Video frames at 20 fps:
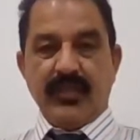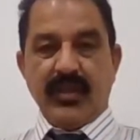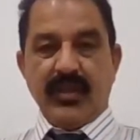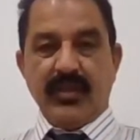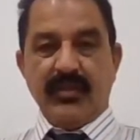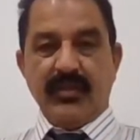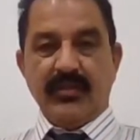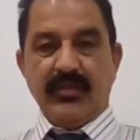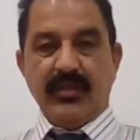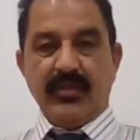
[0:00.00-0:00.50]

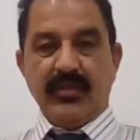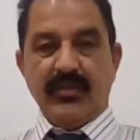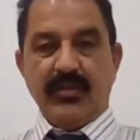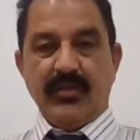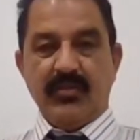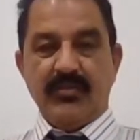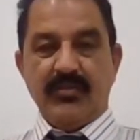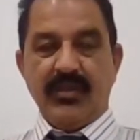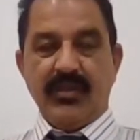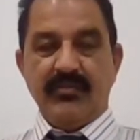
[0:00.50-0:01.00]
And the
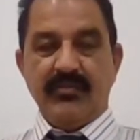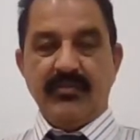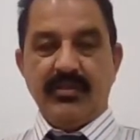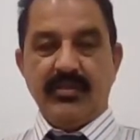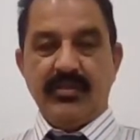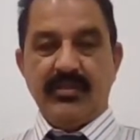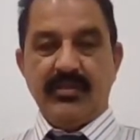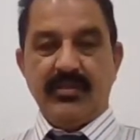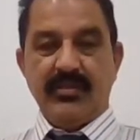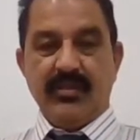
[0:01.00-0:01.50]
grout have
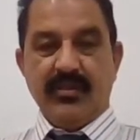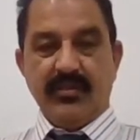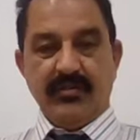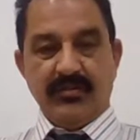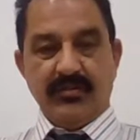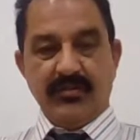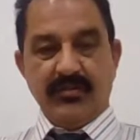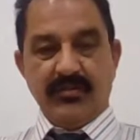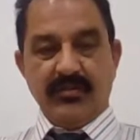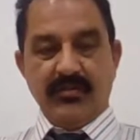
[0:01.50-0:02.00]
its
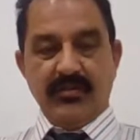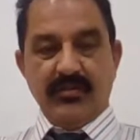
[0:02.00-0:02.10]
own